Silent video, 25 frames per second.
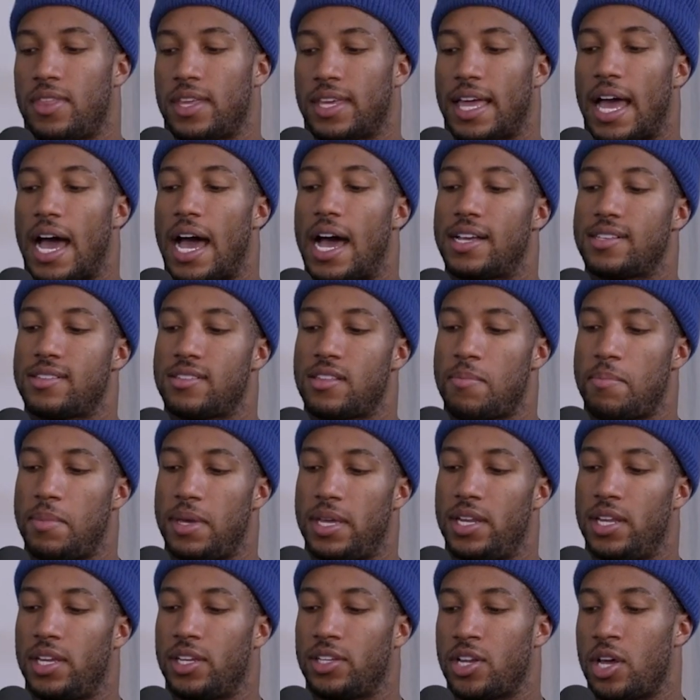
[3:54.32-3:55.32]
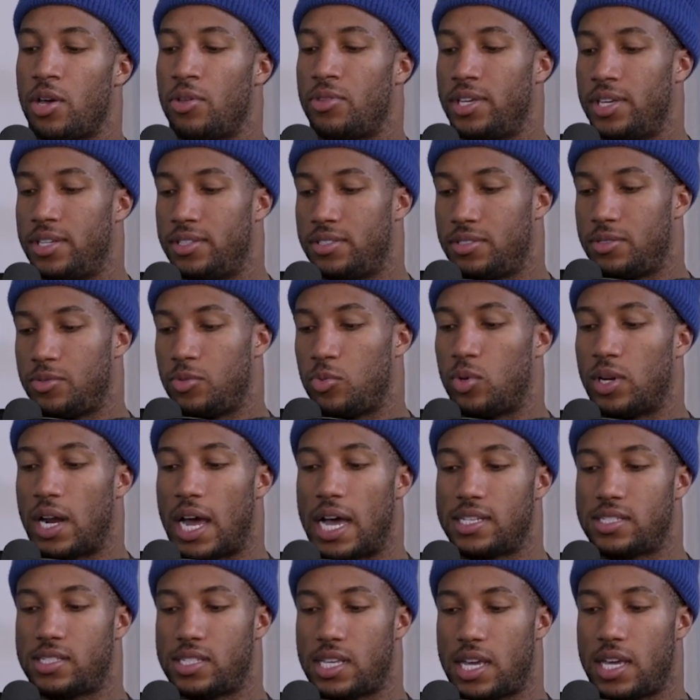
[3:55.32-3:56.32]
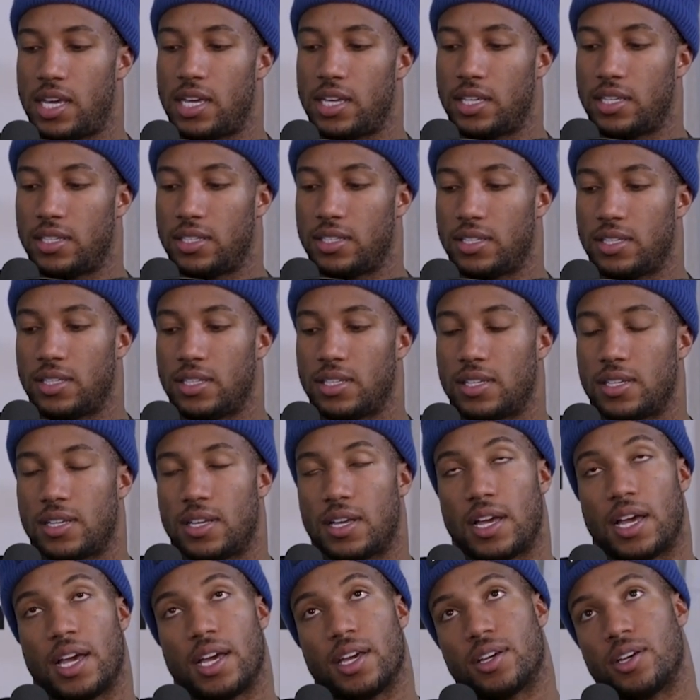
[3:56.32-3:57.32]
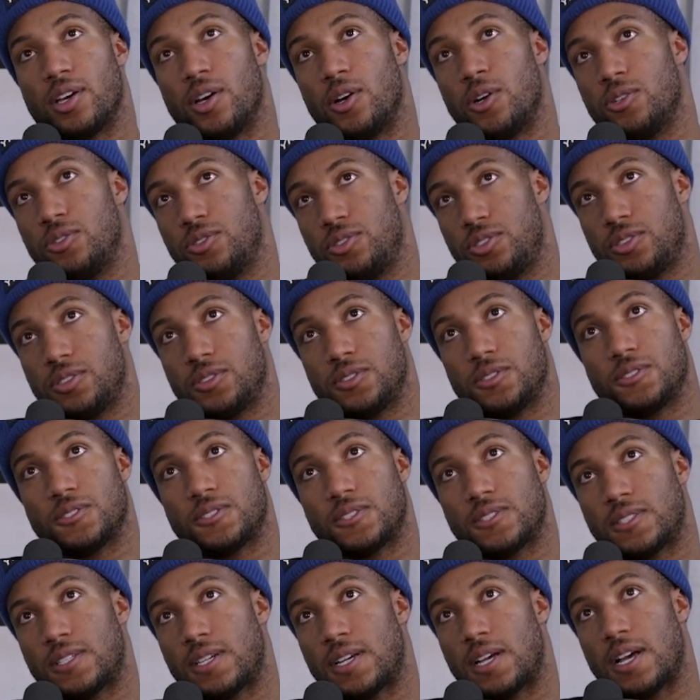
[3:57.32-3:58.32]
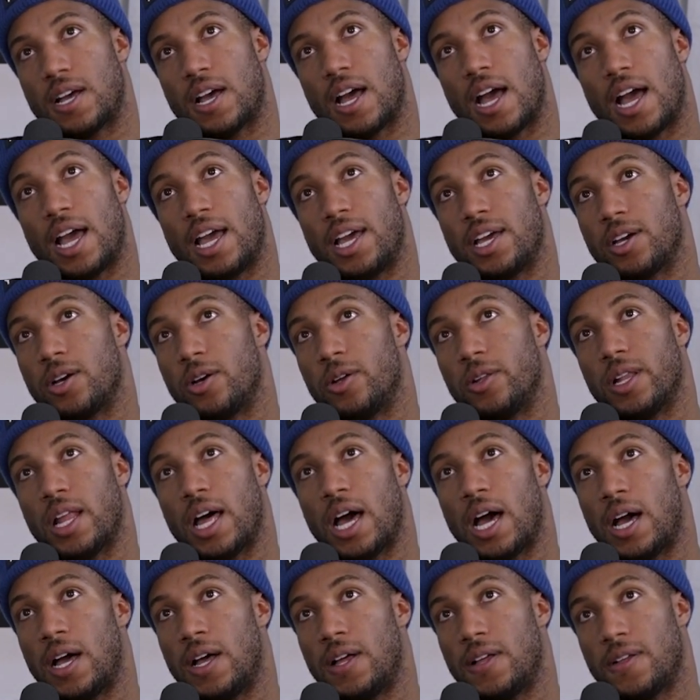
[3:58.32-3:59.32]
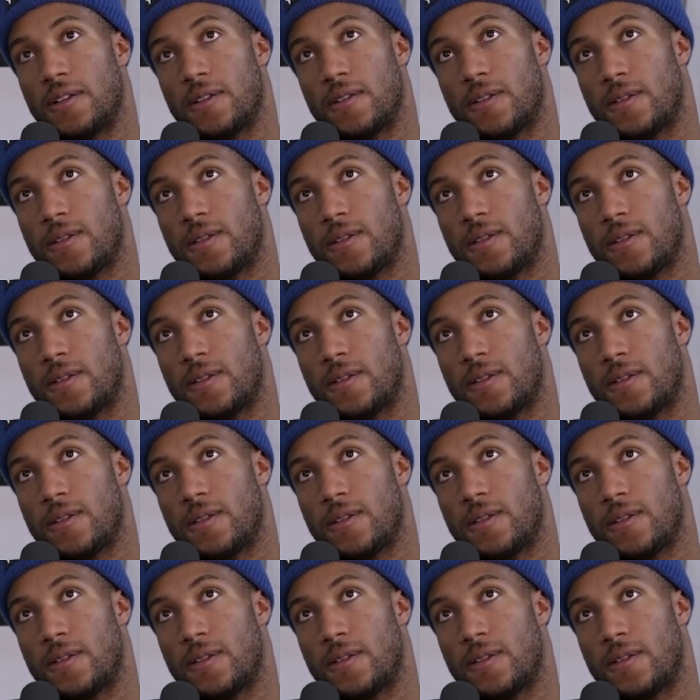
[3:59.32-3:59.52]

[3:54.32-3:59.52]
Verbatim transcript: the guys in the meeting know this. When I say, hey, coach, I ain't going to lie,